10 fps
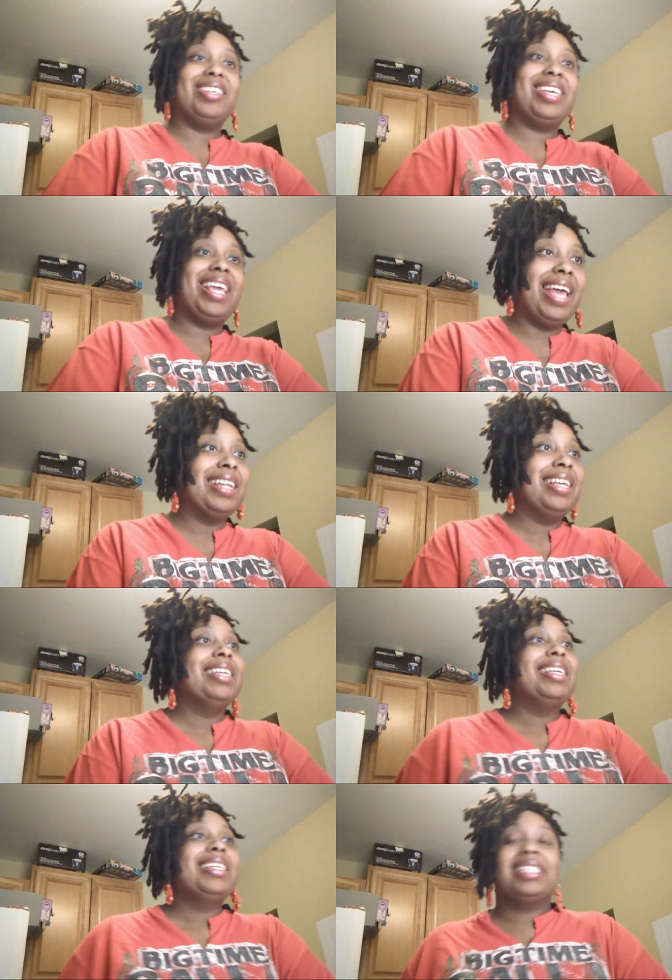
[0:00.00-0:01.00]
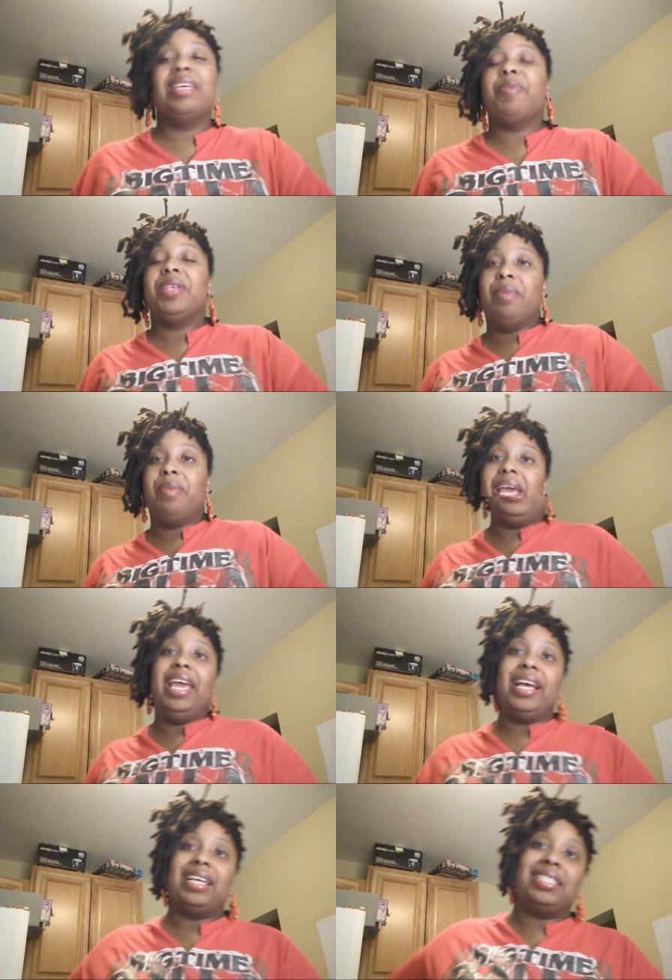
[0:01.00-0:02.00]
You can't sleep in your
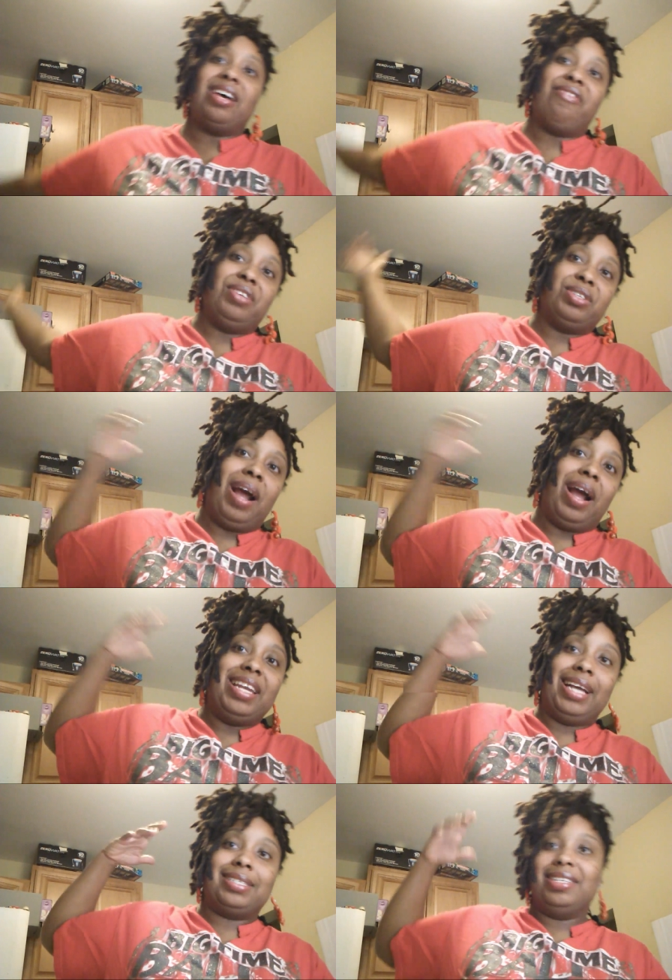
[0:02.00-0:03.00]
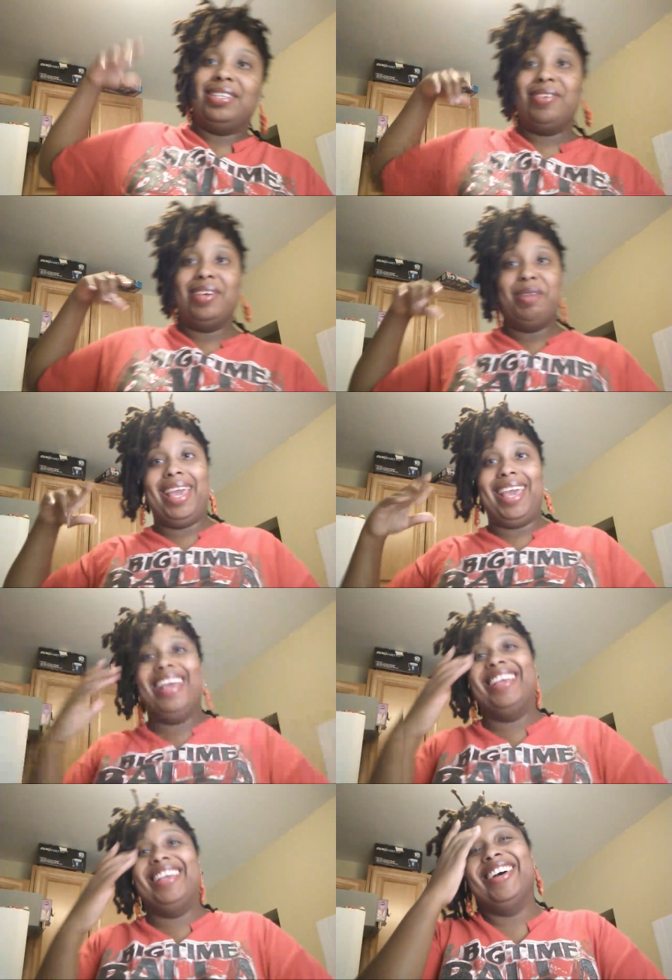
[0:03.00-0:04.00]
bed because stuff is right next to you in the
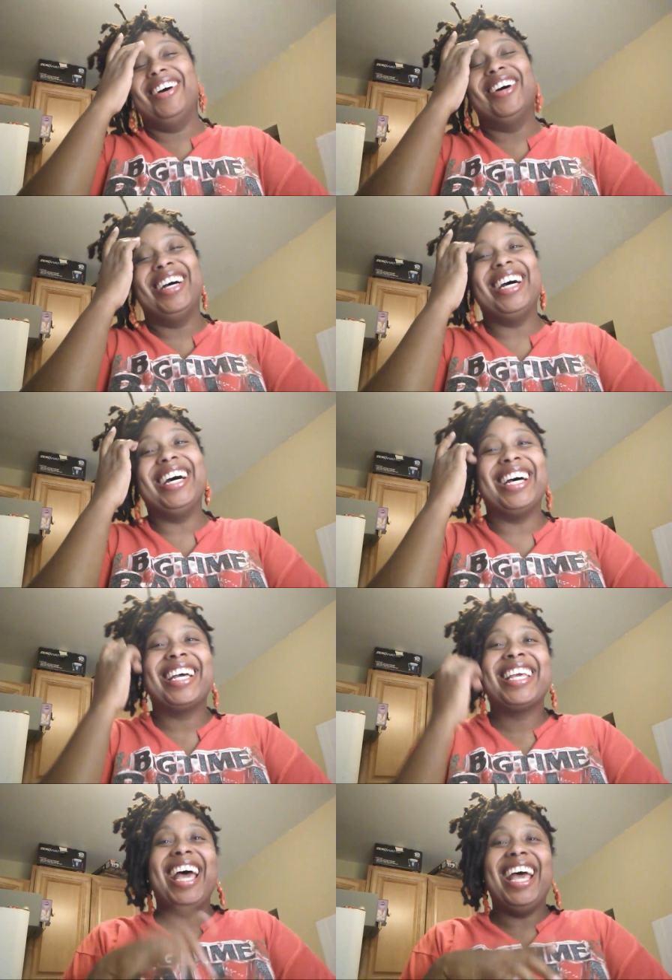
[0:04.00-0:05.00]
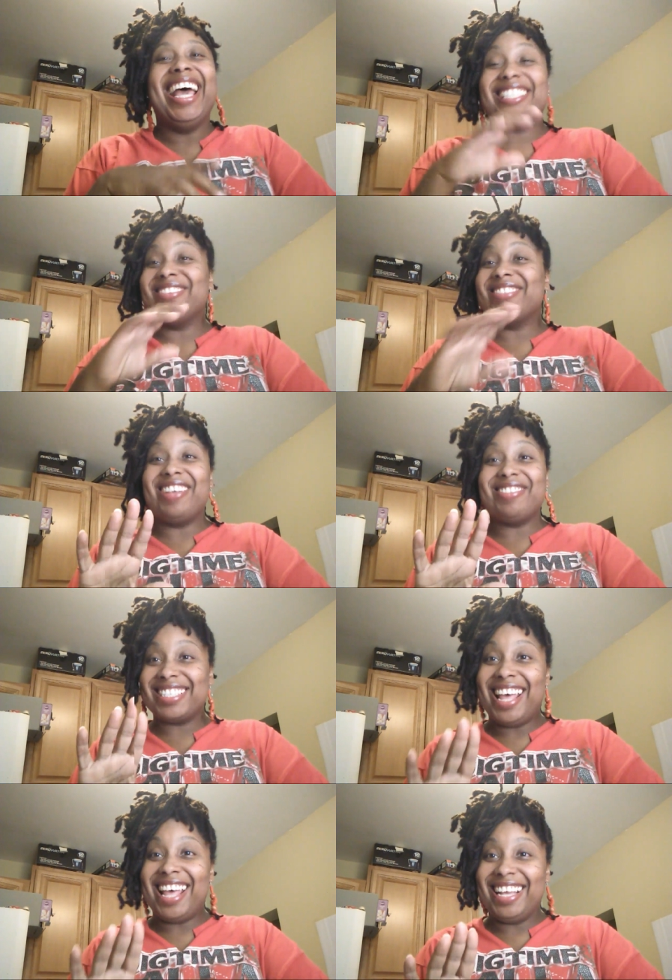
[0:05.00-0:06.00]
bed, you know. And sometimes
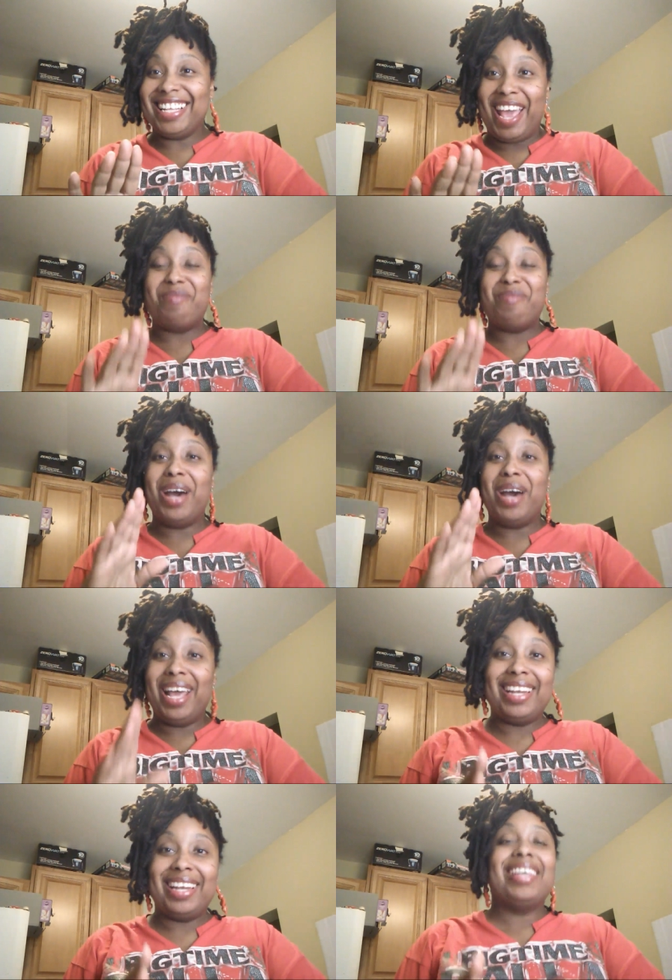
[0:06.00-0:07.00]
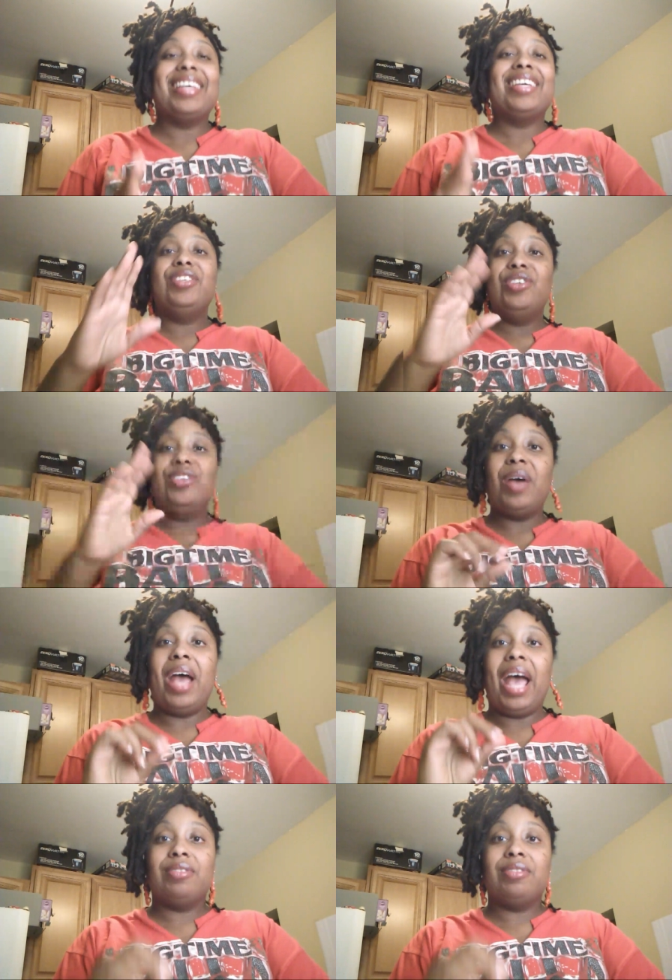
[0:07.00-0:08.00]
it's like that. But you
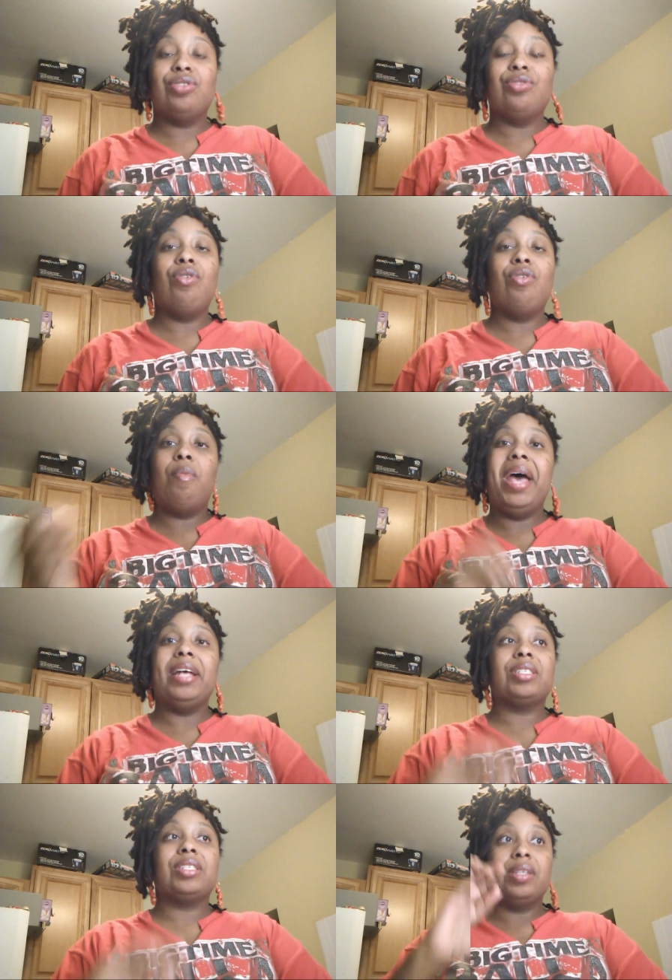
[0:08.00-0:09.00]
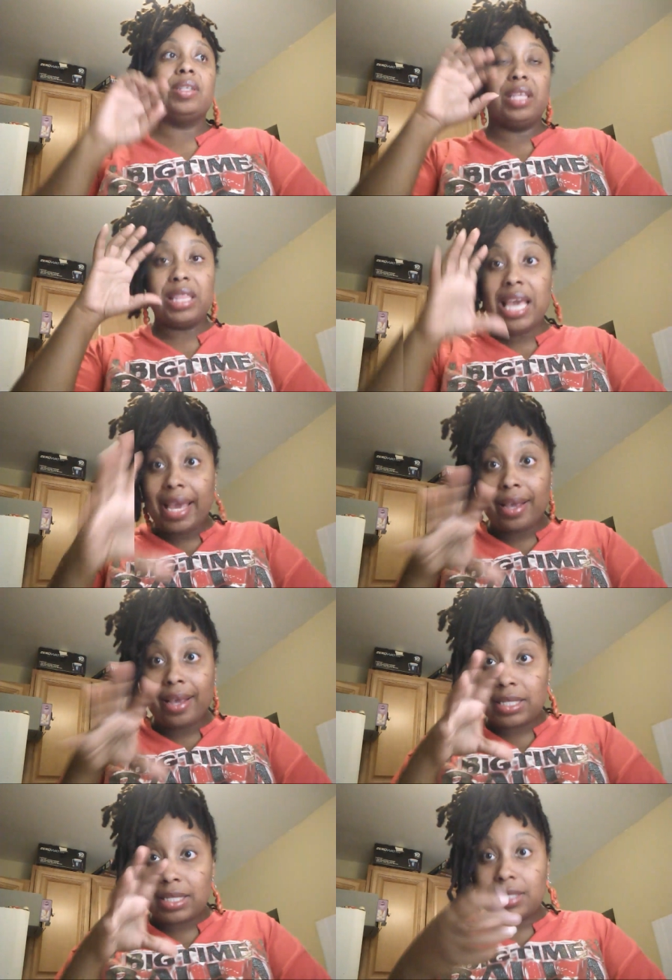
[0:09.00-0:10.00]
have to master the
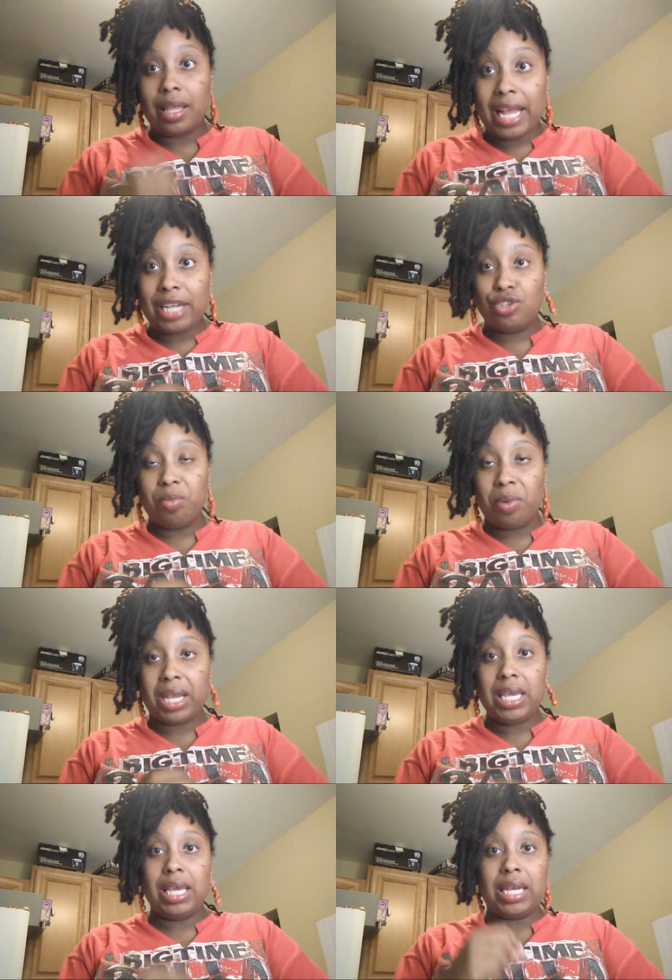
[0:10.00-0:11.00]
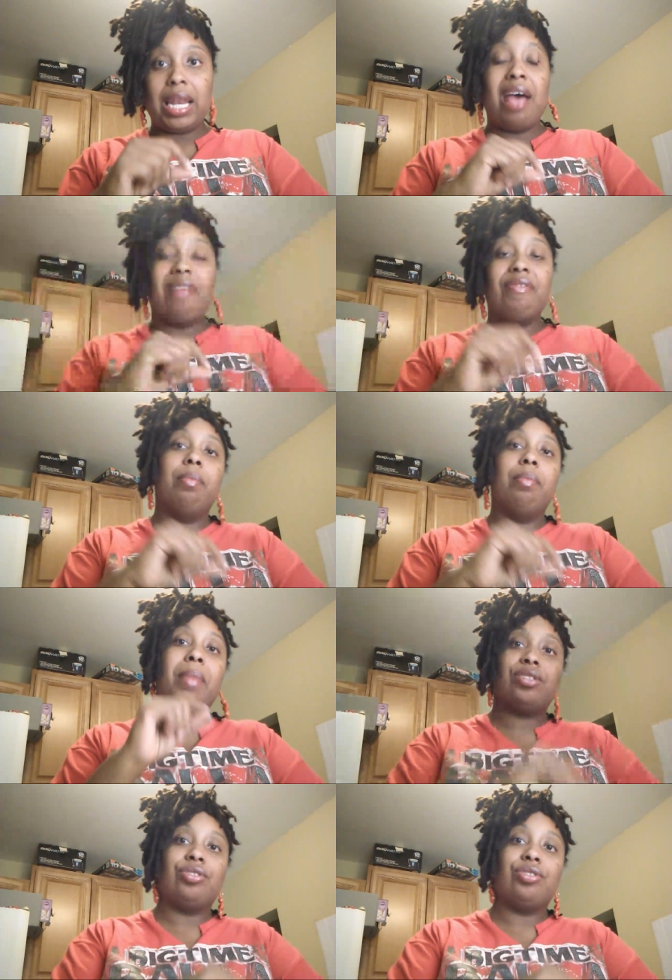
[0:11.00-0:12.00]
things that you bring in, not have them
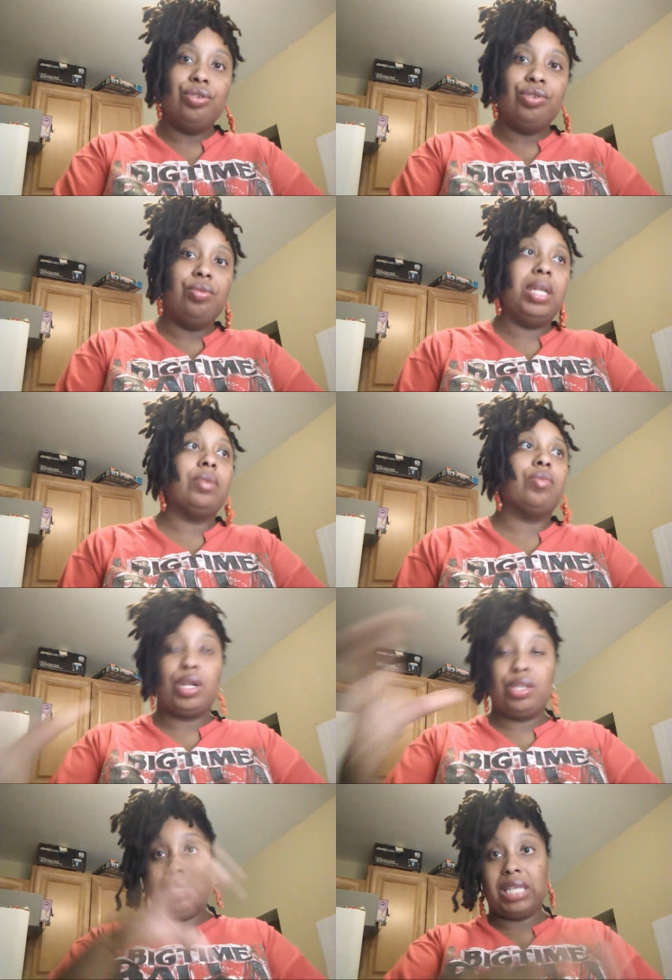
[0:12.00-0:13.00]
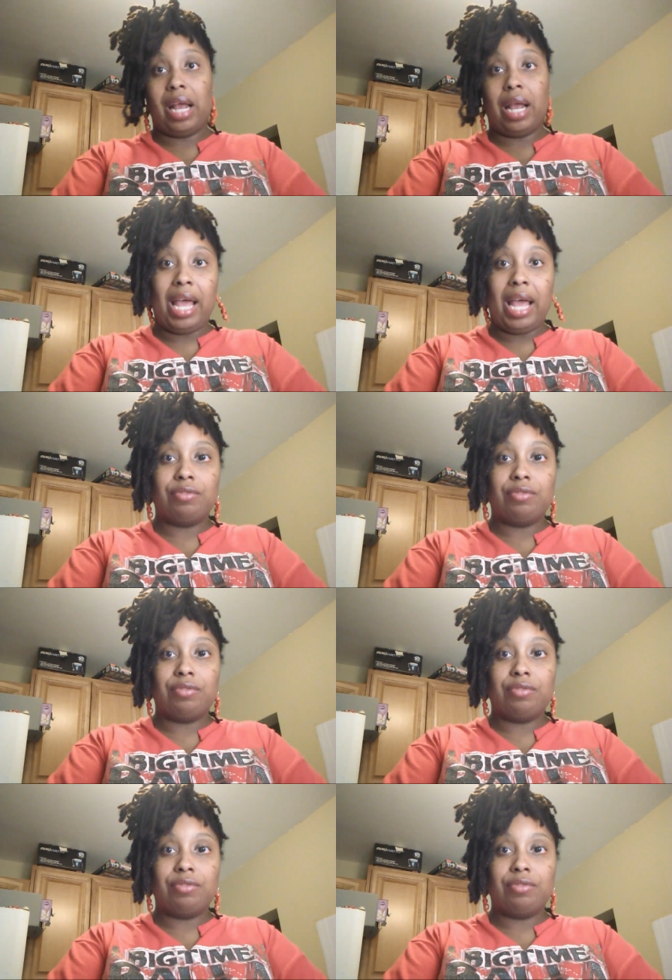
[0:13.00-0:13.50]
master you and run your entire life.